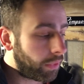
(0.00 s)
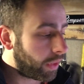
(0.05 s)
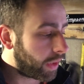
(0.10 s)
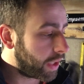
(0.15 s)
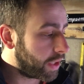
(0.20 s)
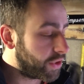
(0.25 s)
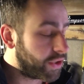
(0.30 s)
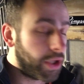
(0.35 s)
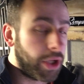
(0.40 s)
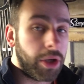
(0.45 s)

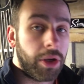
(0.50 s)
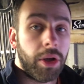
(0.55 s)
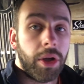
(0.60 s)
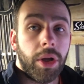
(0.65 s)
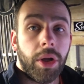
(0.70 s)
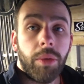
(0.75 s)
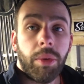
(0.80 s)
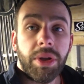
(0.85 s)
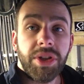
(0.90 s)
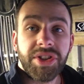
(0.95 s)
So
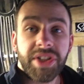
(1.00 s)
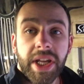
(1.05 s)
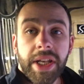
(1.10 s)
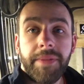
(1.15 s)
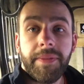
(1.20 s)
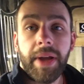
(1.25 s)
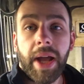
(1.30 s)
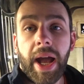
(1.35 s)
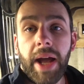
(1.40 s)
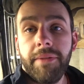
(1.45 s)
once again, if
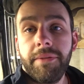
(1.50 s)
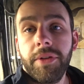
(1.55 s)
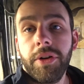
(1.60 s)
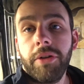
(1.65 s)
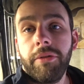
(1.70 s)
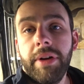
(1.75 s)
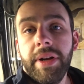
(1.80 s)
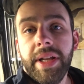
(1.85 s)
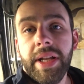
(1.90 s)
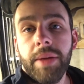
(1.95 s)
you haven't
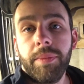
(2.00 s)
already,